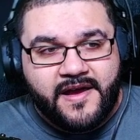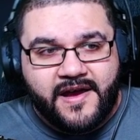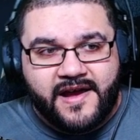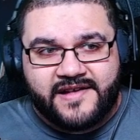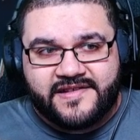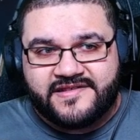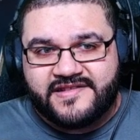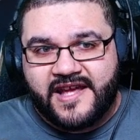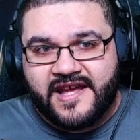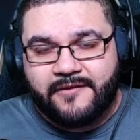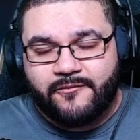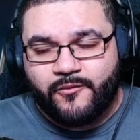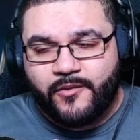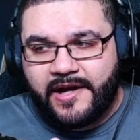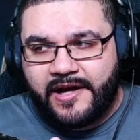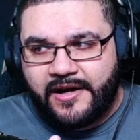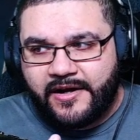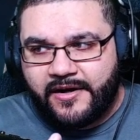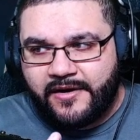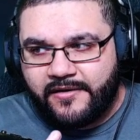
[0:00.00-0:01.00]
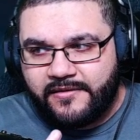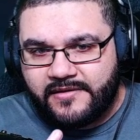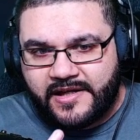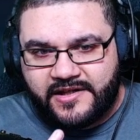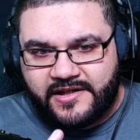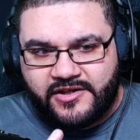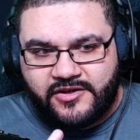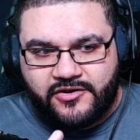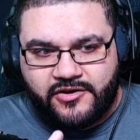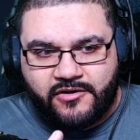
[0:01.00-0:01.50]
a set where,
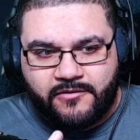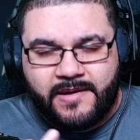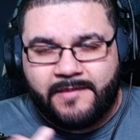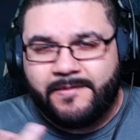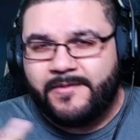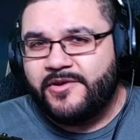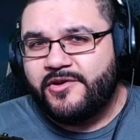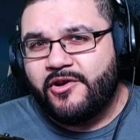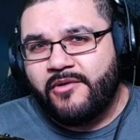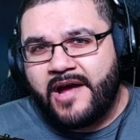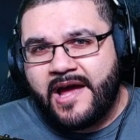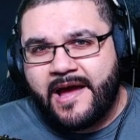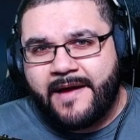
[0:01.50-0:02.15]
like, you know, maybe you don't